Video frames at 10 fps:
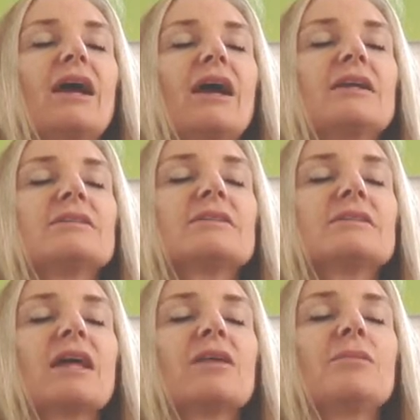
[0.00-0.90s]
and
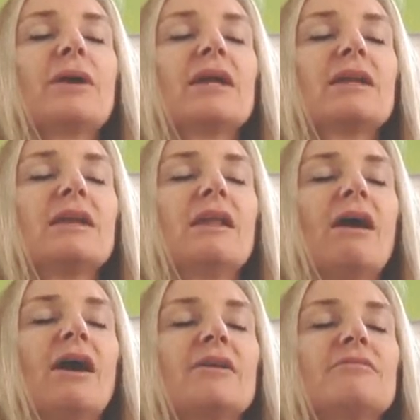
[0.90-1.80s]
celebrate
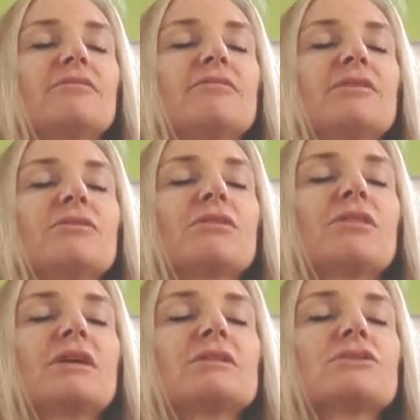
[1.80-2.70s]
life. Feel
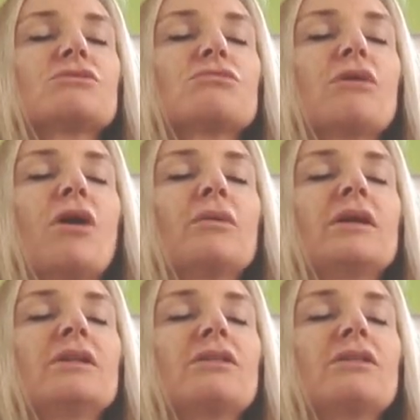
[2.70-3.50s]
things growing and